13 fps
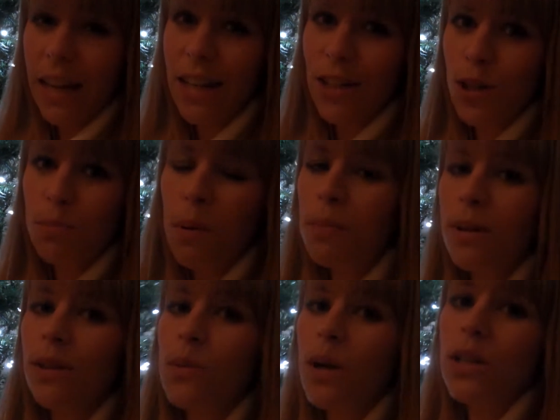and just pop
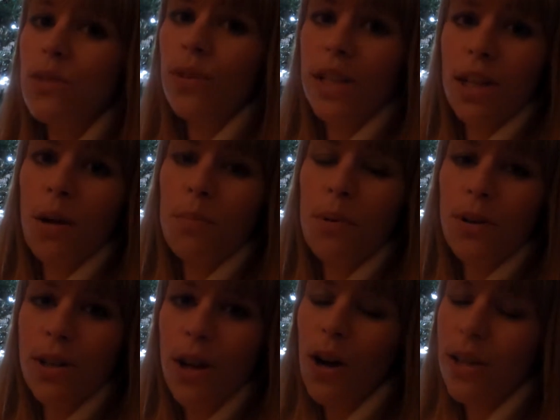in the words video
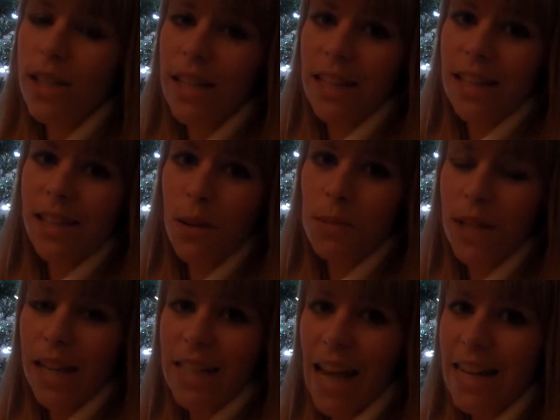podcast in the
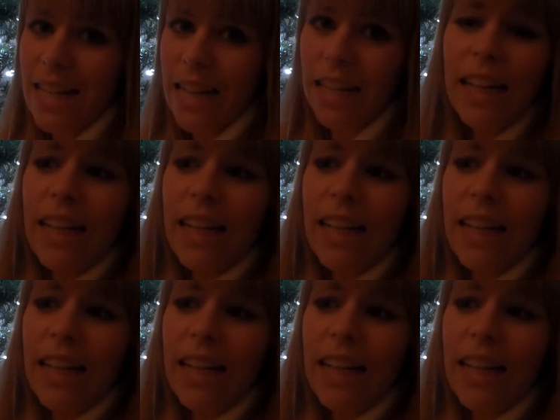subject heading,